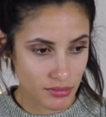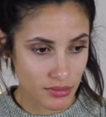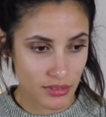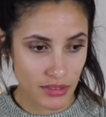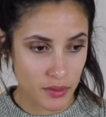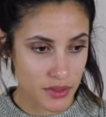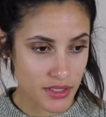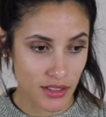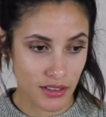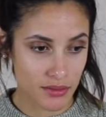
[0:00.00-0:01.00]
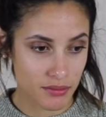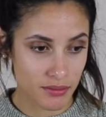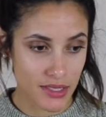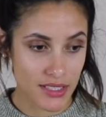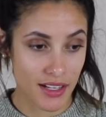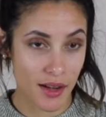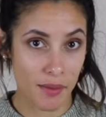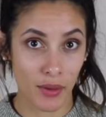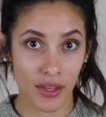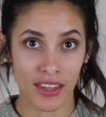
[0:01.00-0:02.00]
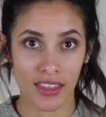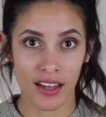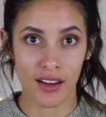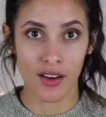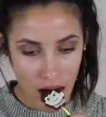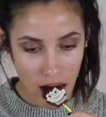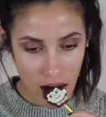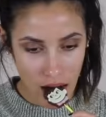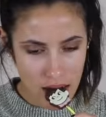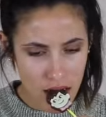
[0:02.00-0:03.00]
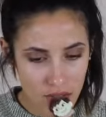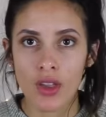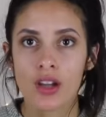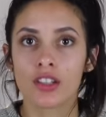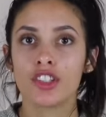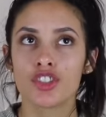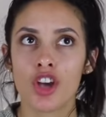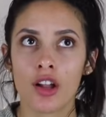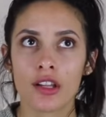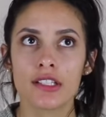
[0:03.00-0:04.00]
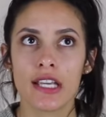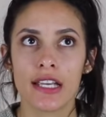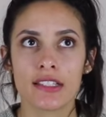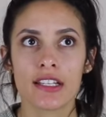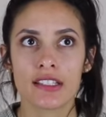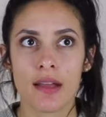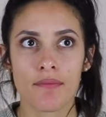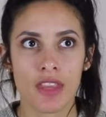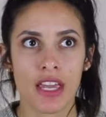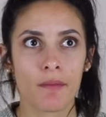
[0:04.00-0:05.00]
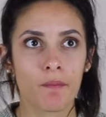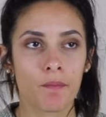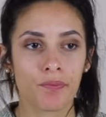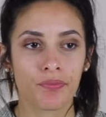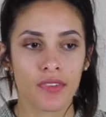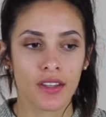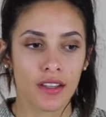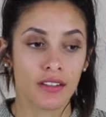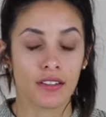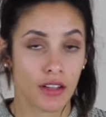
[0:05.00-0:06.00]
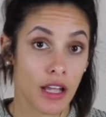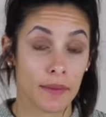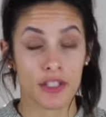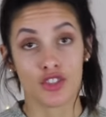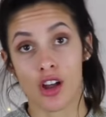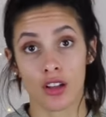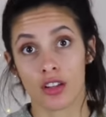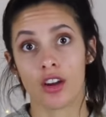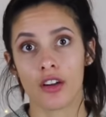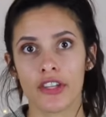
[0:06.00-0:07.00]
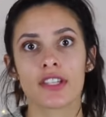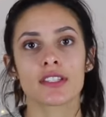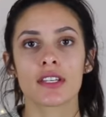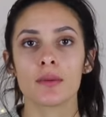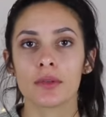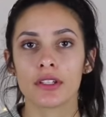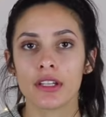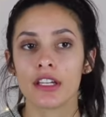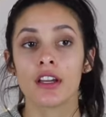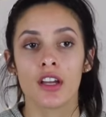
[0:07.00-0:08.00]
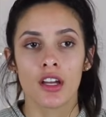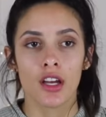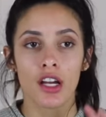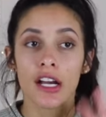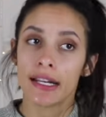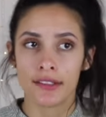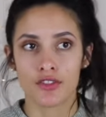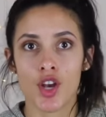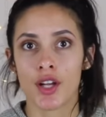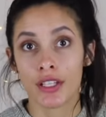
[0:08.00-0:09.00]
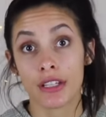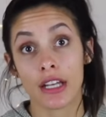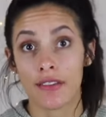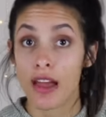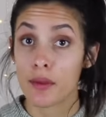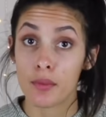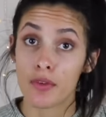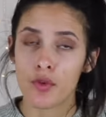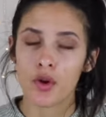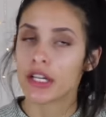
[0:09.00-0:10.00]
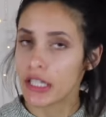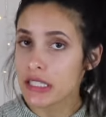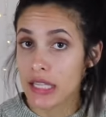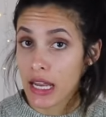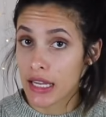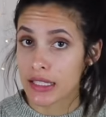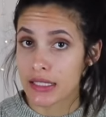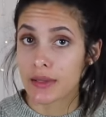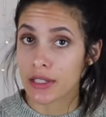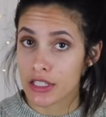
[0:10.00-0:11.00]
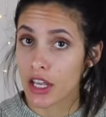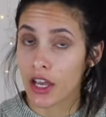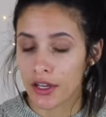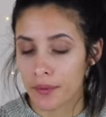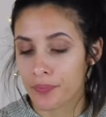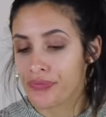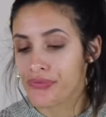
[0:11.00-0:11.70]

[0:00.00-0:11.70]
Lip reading: That was not meant to come out like that. The chocolate tastes like something. I mean chocolate, obviously, but like a kind of chocolate that I've had before. It is nice, it's good.